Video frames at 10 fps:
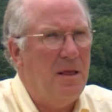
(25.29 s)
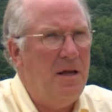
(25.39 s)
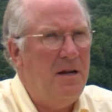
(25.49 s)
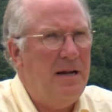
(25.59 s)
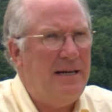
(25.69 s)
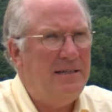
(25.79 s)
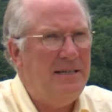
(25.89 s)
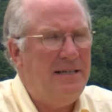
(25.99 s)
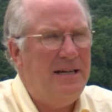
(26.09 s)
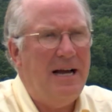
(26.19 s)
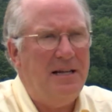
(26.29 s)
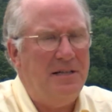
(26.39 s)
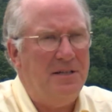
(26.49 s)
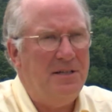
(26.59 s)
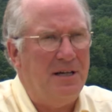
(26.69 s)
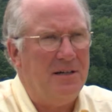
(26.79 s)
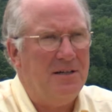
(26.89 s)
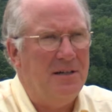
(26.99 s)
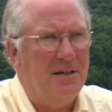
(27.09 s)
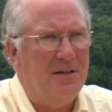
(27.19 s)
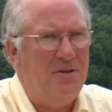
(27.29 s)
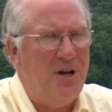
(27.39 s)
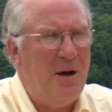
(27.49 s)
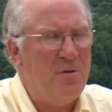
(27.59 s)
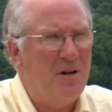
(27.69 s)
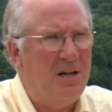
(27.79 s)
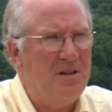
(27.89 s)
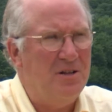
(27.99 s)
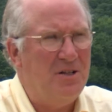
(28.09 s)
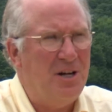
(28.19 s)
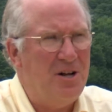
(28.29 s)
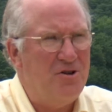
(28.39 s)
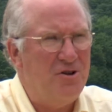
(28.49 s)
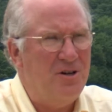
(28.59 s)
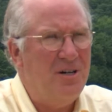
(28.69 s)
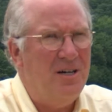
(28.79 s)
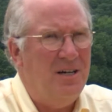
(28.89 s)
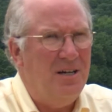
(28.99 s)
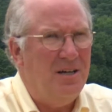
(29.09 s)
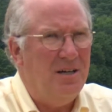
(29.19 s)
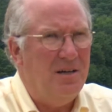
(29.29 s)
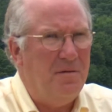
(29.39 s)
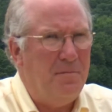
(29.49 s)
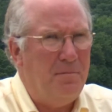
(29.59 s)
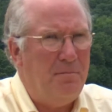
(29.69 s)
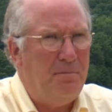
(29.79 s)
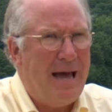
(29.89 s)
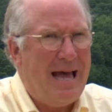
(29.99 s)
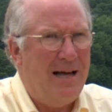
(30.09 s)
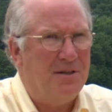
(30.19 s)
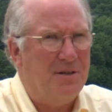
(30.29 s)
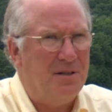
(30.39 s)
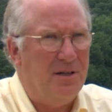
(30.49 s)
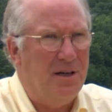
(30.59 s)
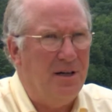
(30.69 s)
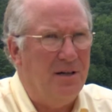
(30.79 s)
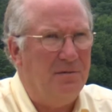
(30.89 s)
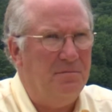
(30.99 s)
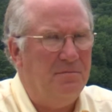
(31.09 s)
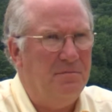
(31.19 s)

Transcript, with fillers: In 1996, the New Hampshire legislature passed a